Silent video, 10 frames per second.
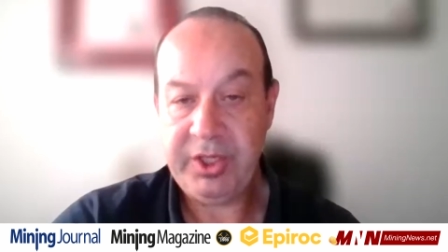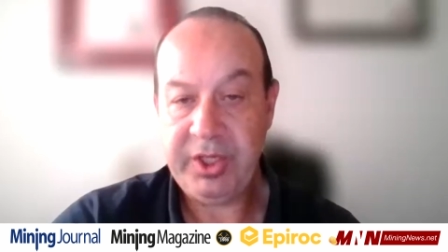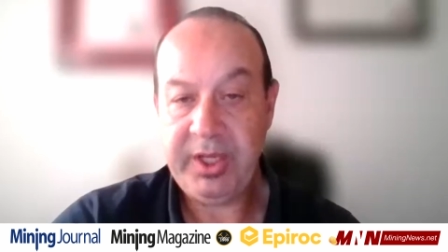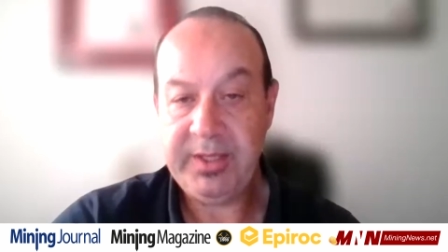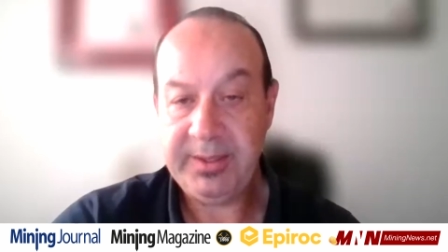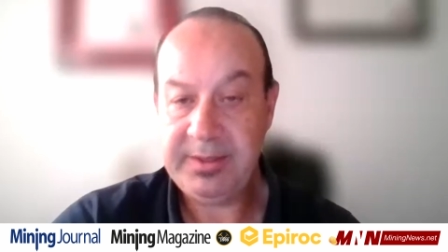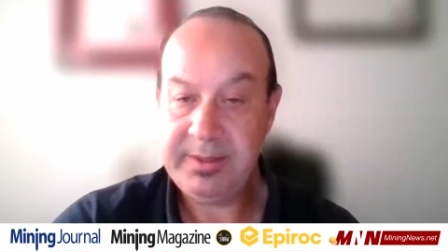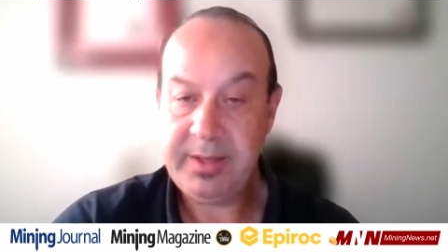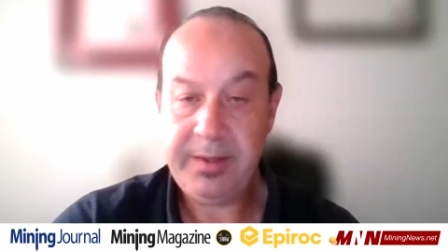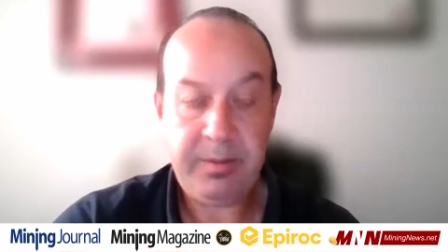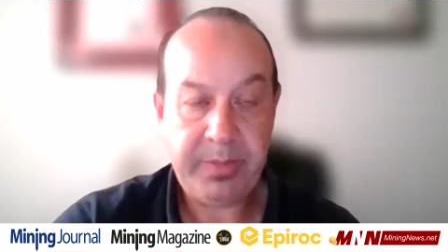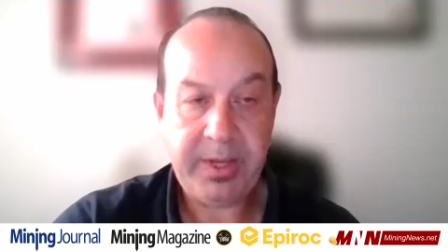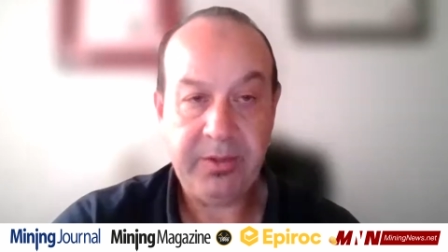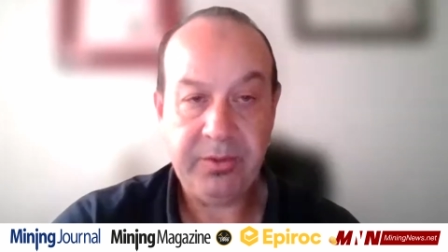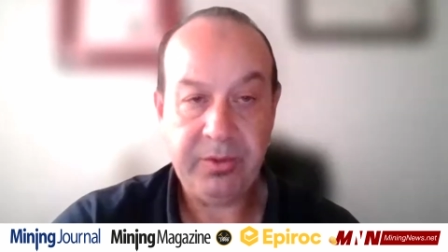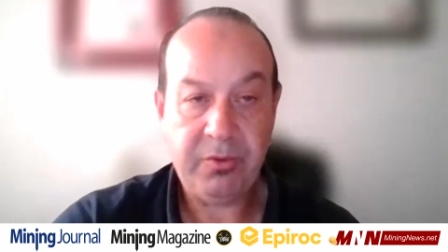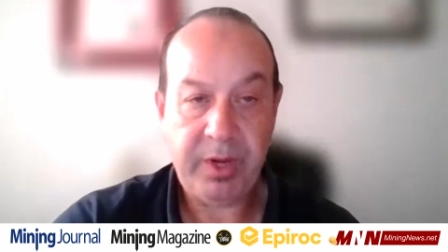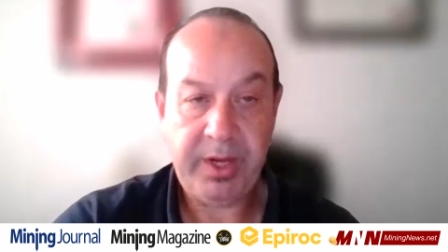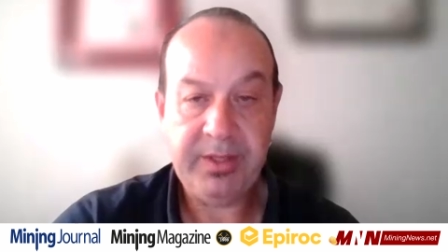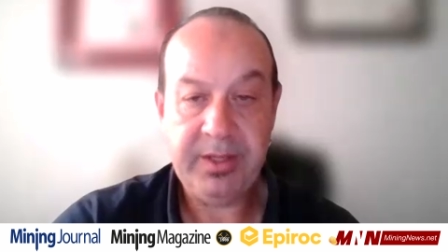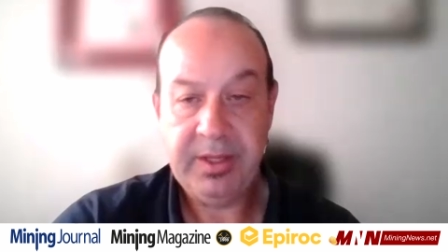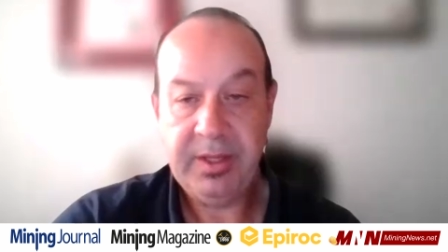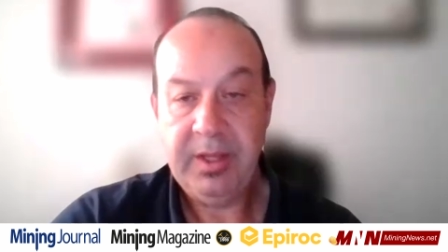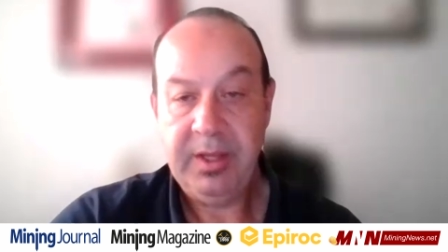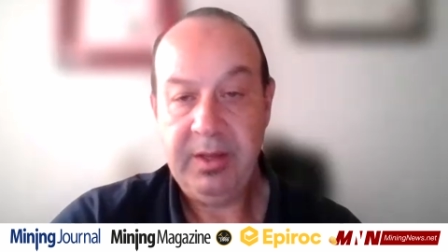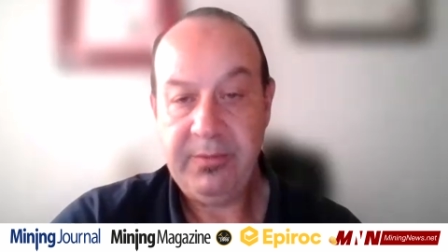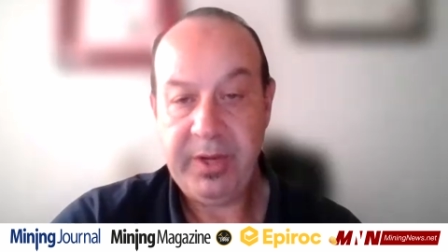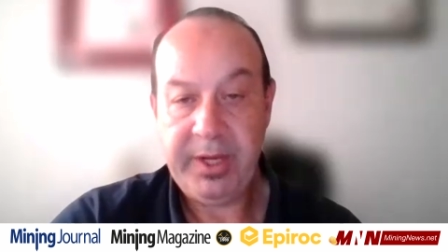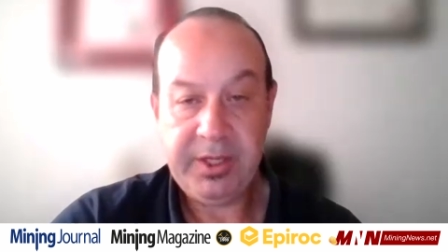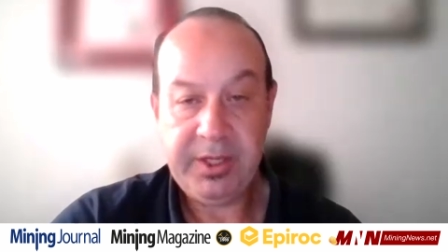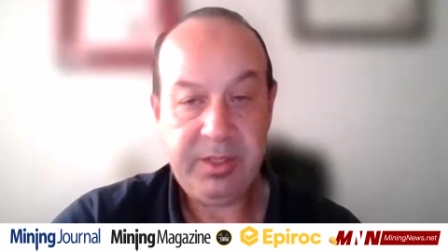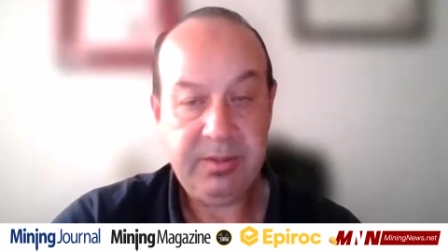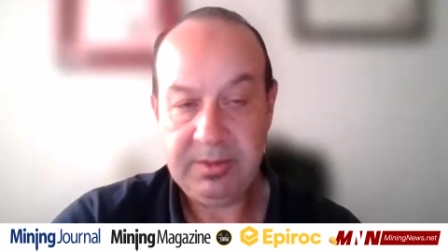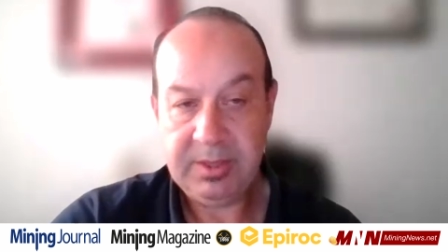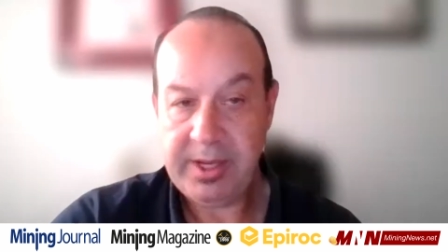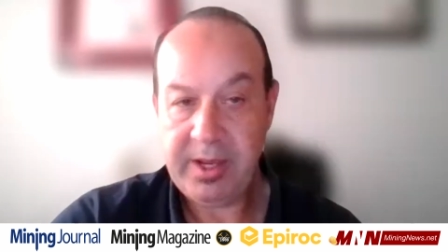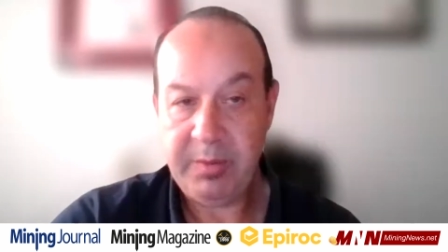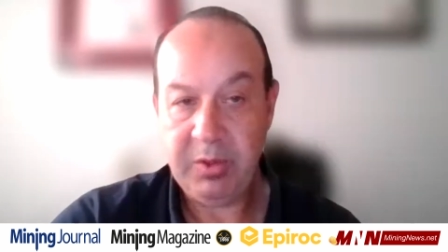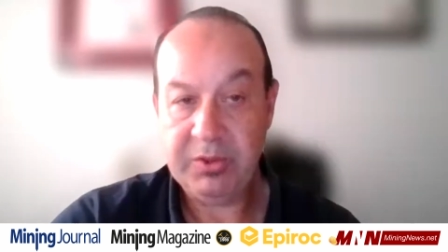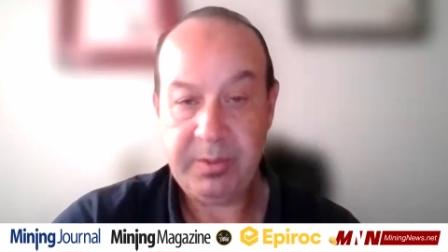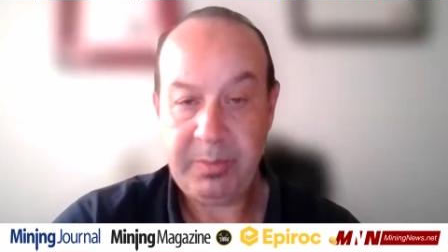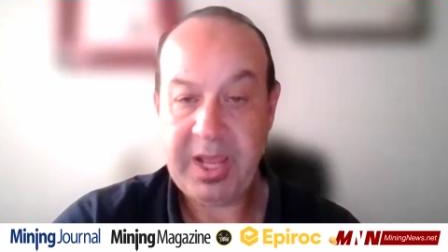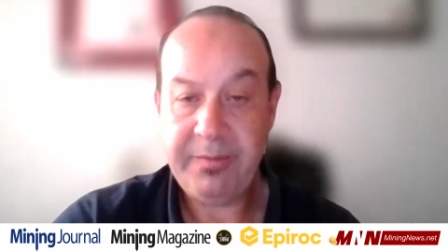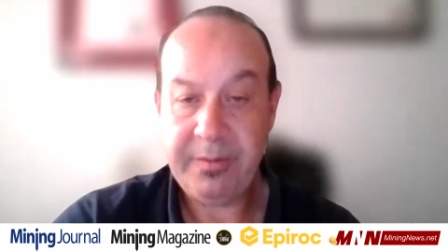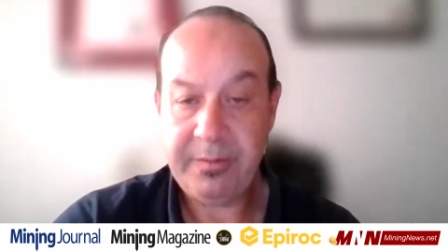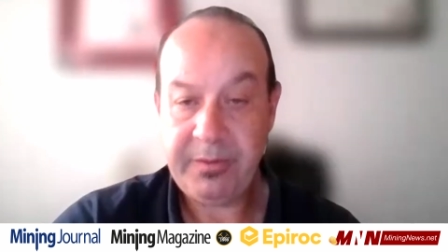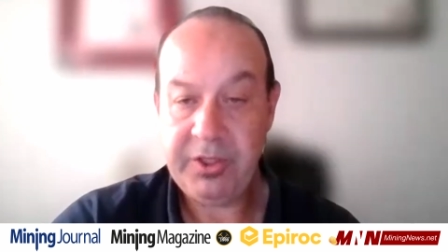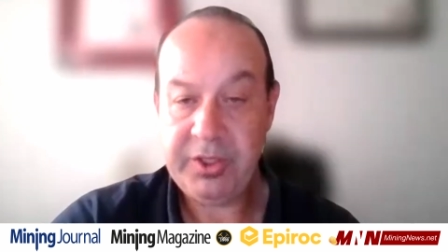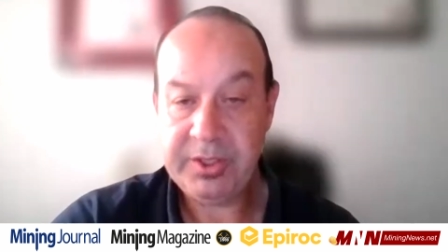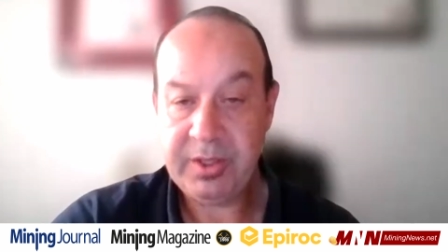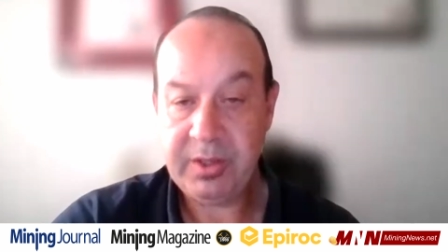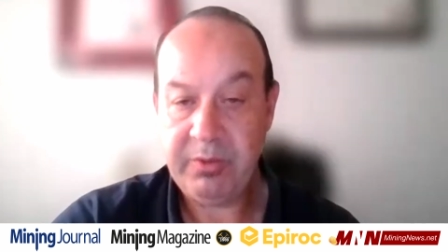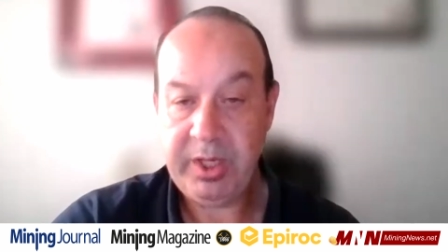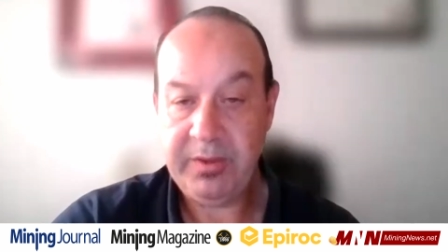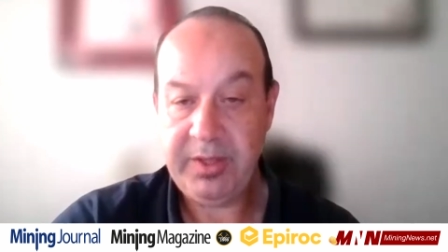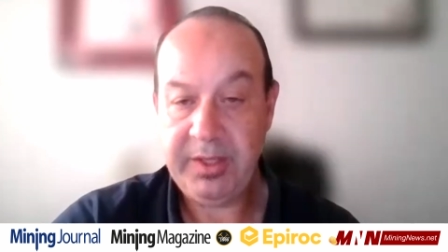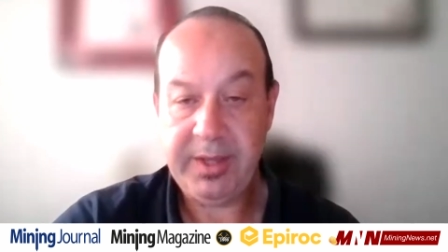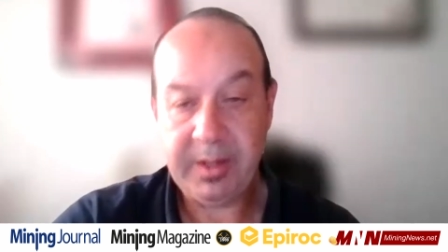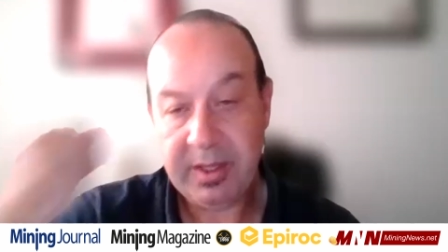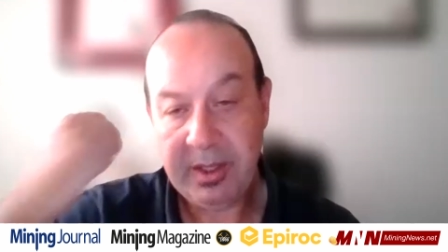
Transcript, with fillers: You need to understand the impact on the grid uh, for energy um, and also plan for future. So really, I think that